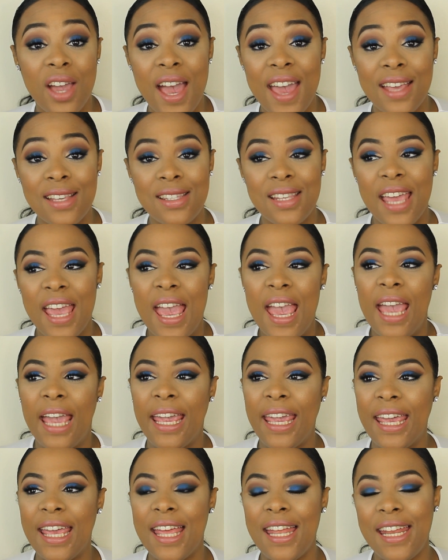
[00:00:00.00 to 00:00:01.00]
guys,
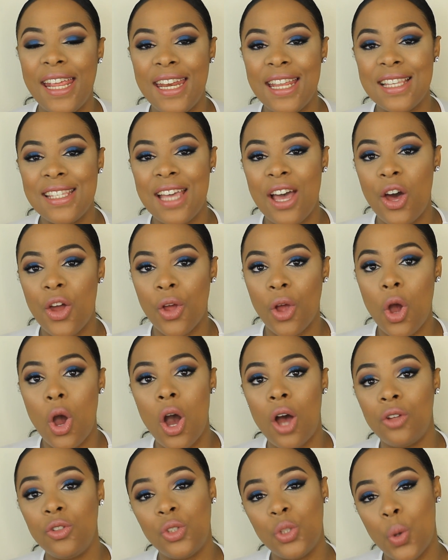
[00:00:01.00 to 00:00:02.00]
and it is how to
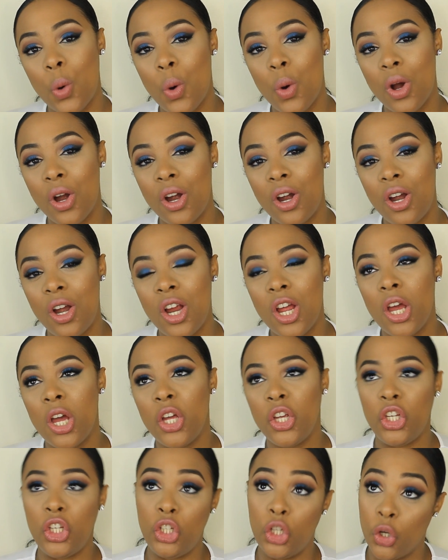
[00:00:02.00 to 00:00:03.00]
contour
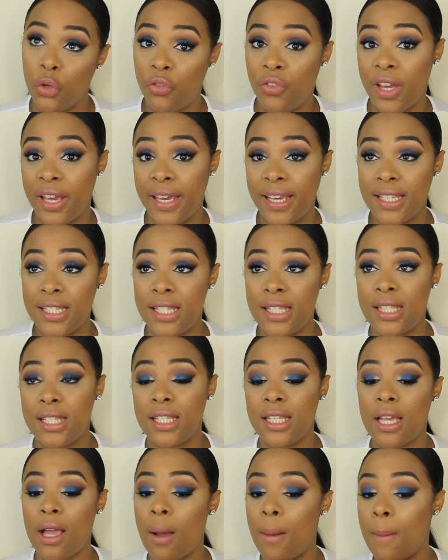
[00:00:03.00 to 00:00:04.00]
your
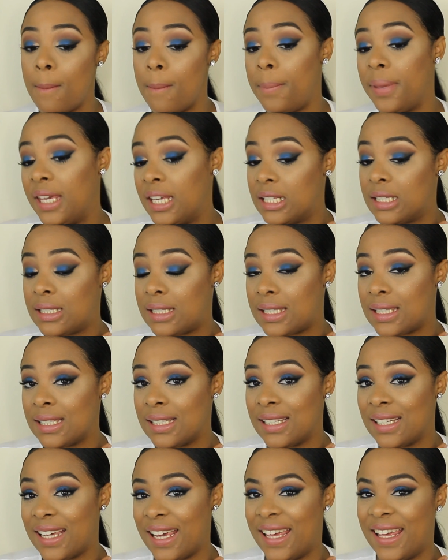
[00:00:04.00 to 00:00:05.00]
face beats
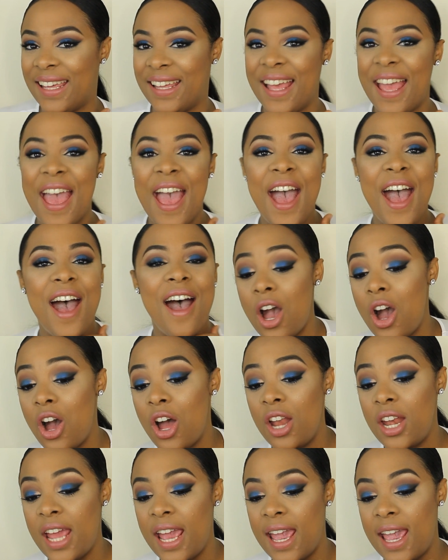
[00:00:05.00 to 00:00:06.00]

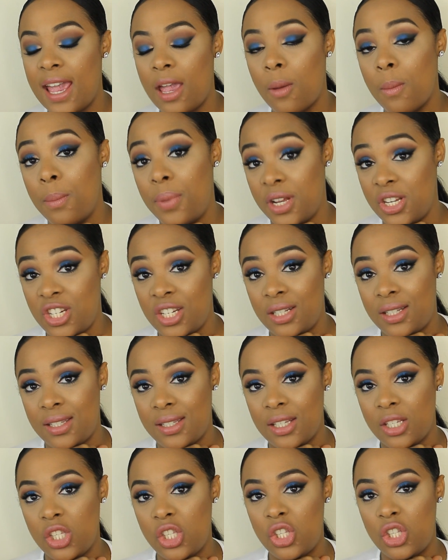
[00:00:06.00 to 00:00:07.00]
on a budget.
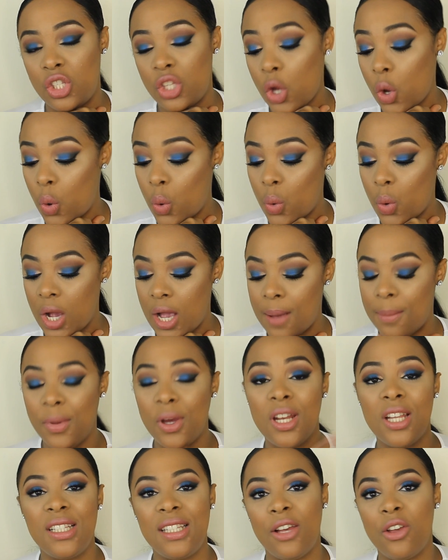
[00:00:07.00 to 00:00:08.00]
So I'm
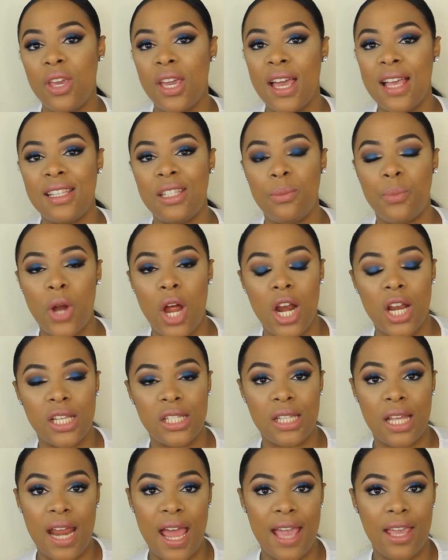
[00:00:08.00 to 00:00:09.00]
gonna tell you guys the
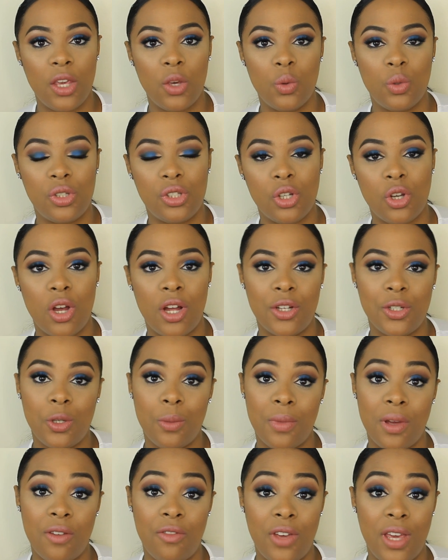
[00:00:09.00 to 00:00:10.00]
products that I use to
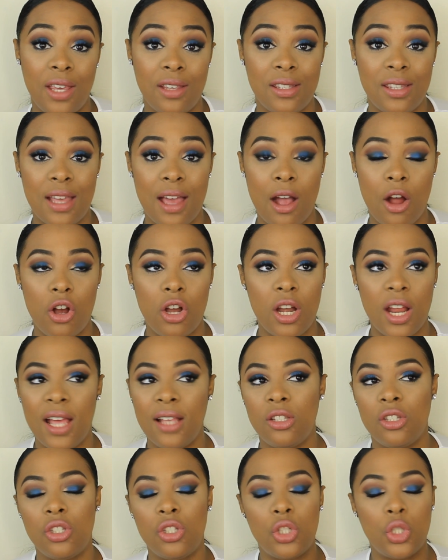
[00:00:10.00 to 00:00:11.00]
contour my face that are
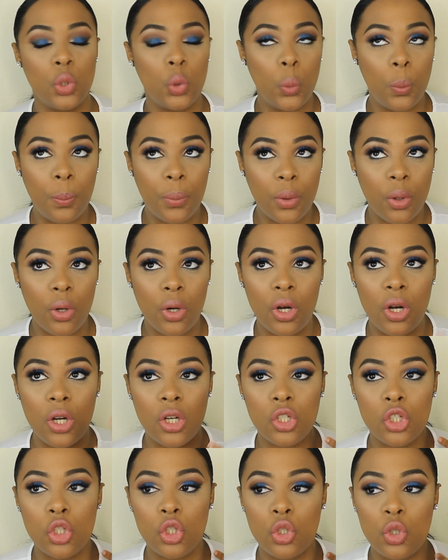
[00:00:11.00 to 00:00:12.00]
not
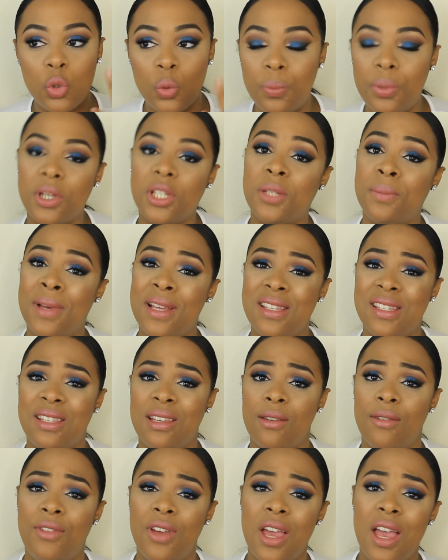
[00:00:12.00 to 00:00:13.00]
super super
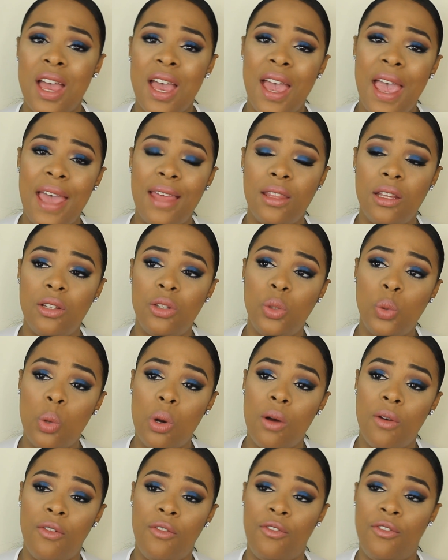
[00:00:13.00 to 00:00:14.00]
expensive, and they do
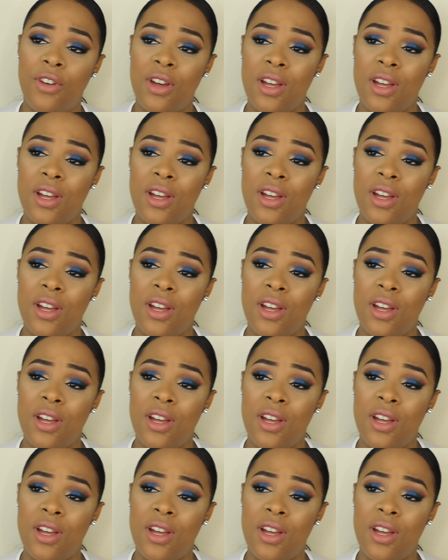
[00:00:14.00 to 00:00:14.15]
a